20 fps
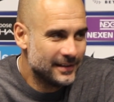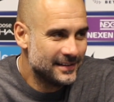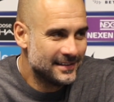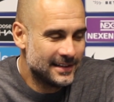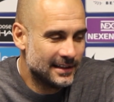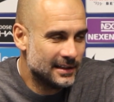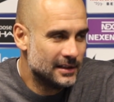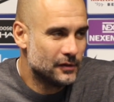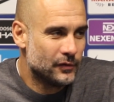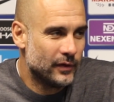than
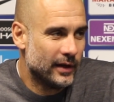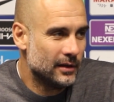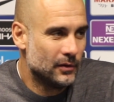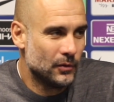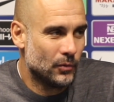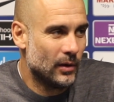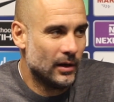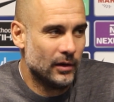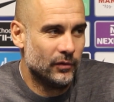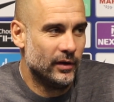satisfied
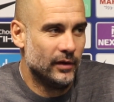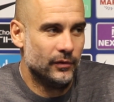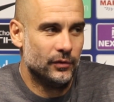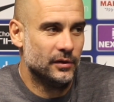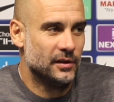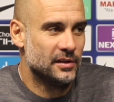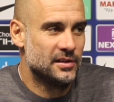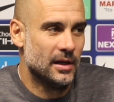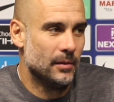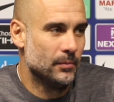to qualify
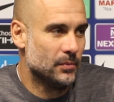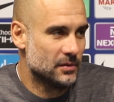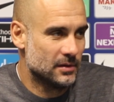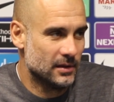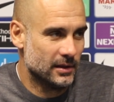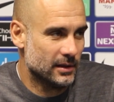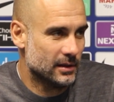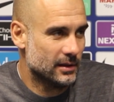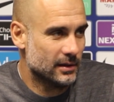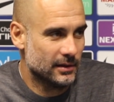for the
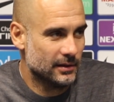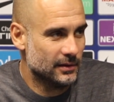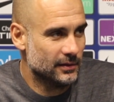Champions League.